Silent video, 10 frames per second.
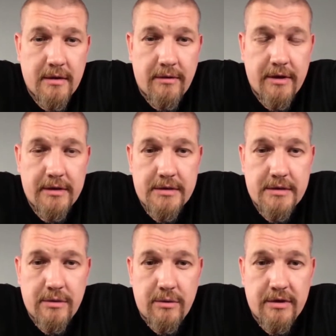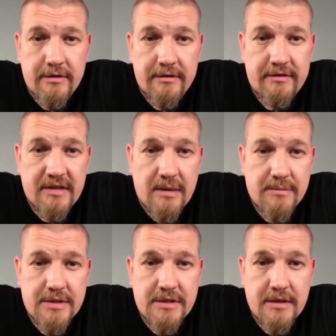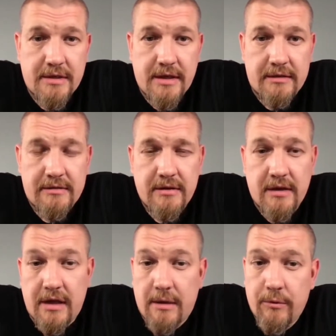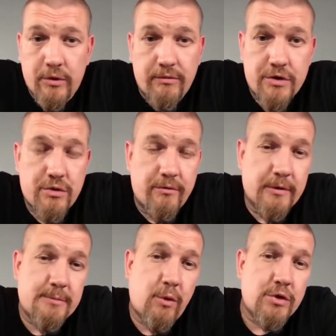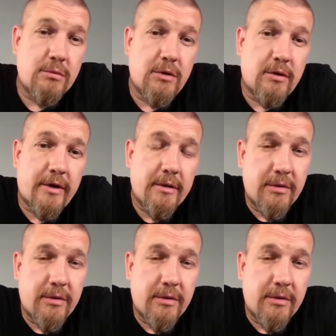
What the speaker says: Right, so the sums that, like, I'm not even sure if it's possible, right?